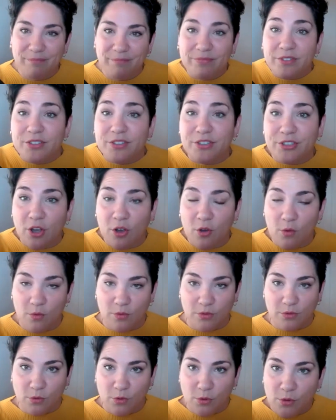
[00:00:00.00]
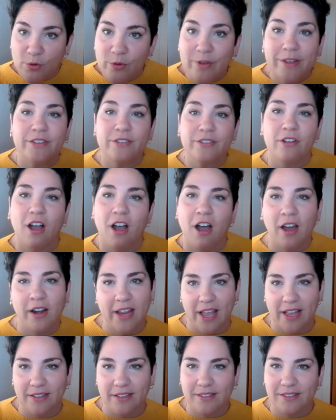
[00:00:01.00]
So who is your
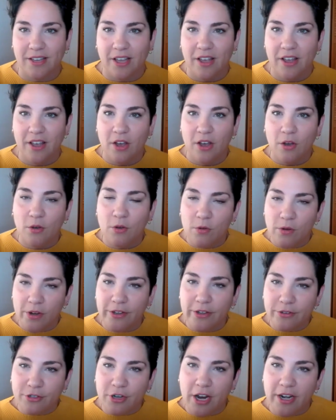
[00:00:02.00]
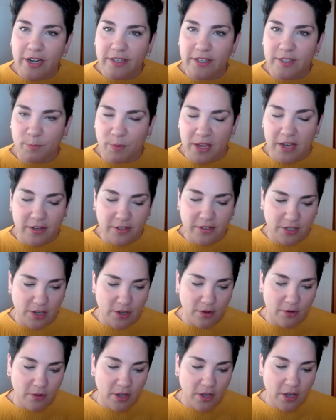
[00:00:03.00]
audience? Who are you trying to speak
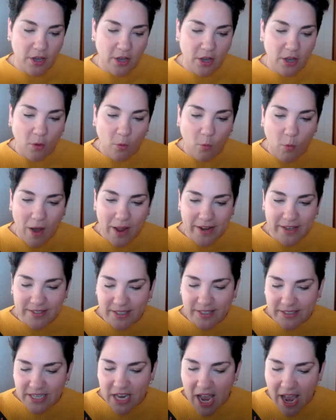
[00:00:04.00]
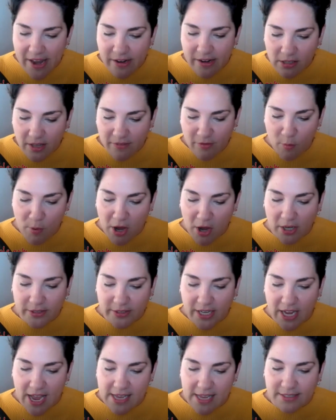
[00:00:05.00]
to? What is the title of a
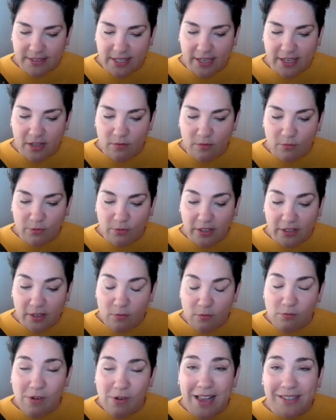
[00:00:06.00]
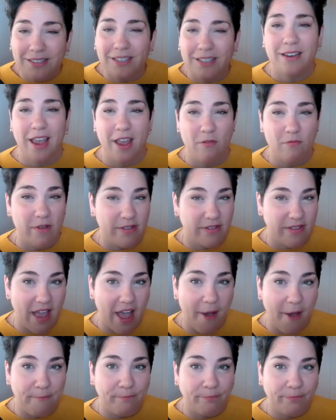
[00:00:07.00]
podcast that can really resonate with
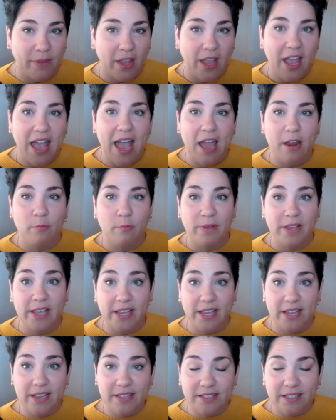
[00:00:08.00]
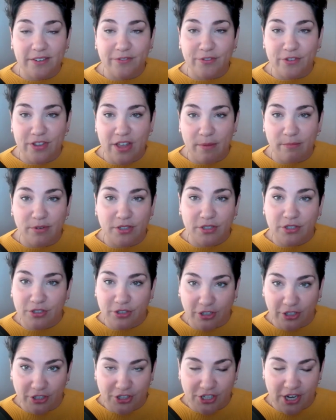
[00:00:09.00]
them and be easy for them to
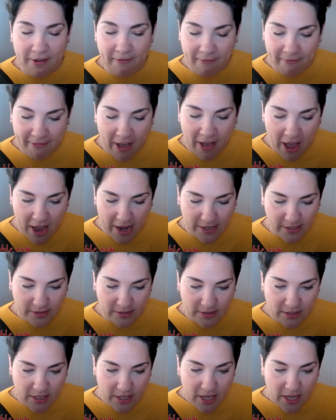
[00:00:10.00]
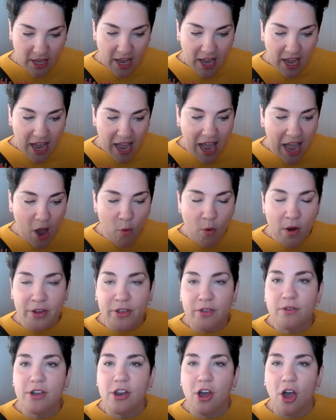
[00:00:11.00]
search and find? How are
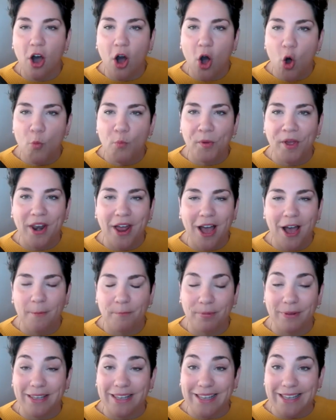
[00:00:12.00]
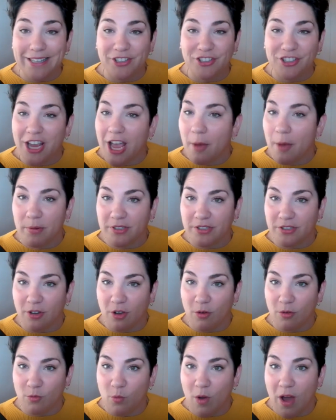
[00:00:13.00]
you going to open up each
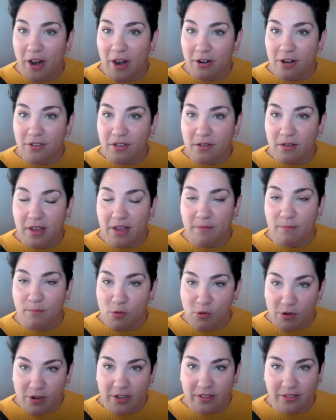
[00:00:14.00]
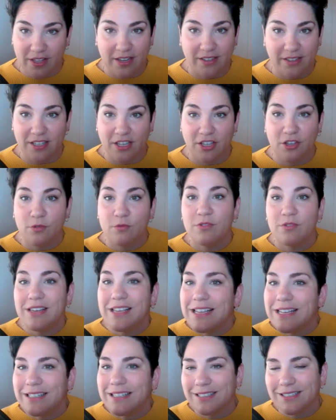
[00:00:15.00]
episode? What are the important things that you
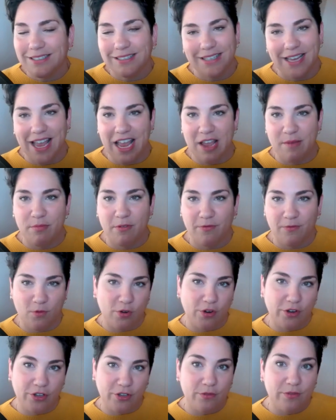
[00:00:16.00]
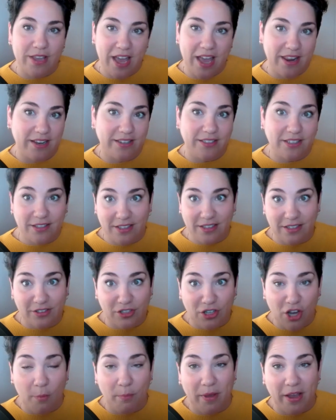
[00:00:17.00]
need to say before you get into the
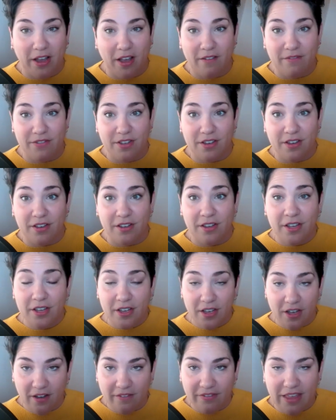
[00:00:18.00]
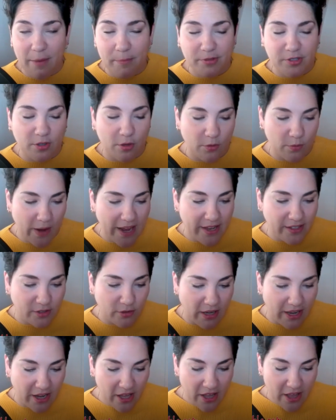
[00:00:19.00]
topic of the episode, right? So
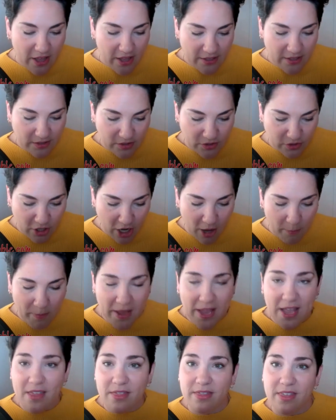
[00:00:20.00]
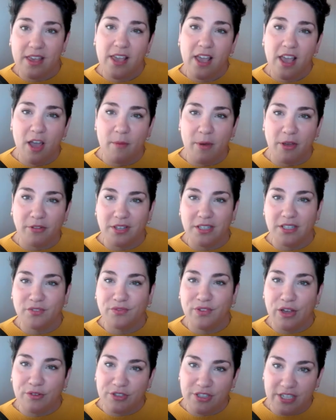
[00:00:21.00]
like stopping and thinking about these
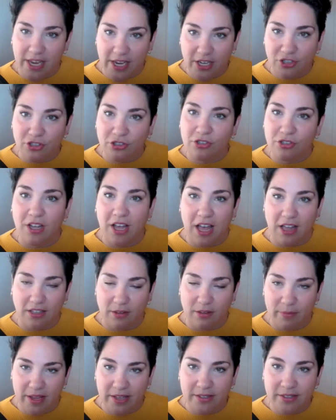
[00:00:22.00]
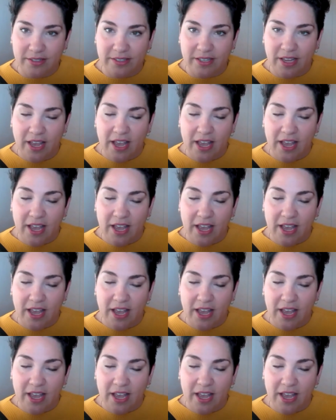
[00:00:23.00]
foundational elements